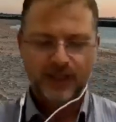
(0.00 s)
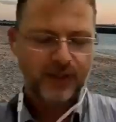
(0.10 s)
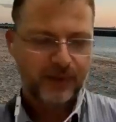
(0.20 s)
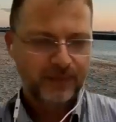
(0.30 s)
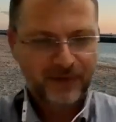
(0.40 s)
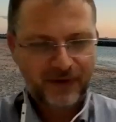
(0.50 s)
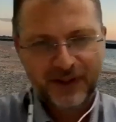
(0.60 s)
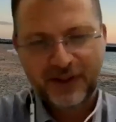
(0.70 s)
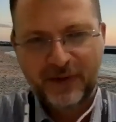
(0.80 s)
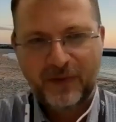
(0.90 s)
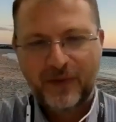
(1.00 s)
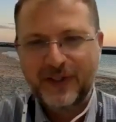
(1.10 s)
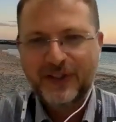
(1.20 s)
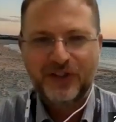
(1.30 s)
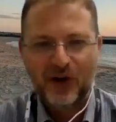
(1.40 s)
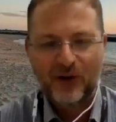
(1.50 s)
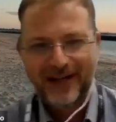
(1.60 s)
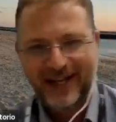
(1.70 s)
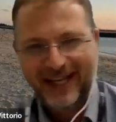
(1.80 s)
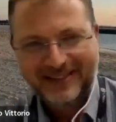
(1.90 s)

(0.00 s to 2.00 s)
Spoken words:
So we discovered,